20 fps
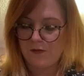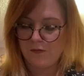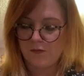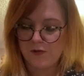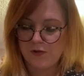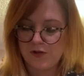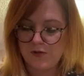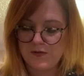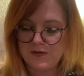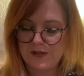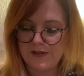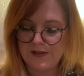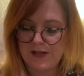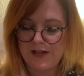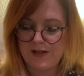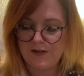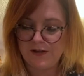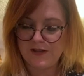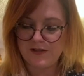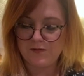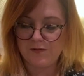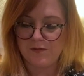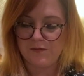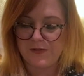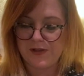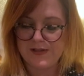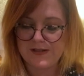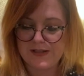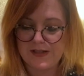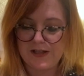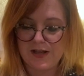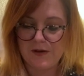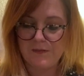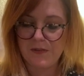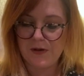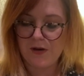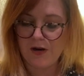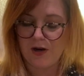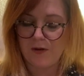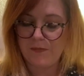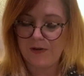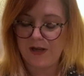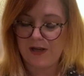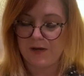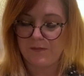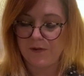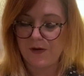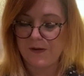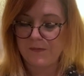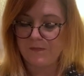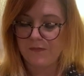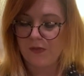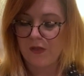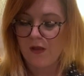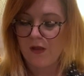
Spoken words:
we'll use it later as we're mixing up our banana bread.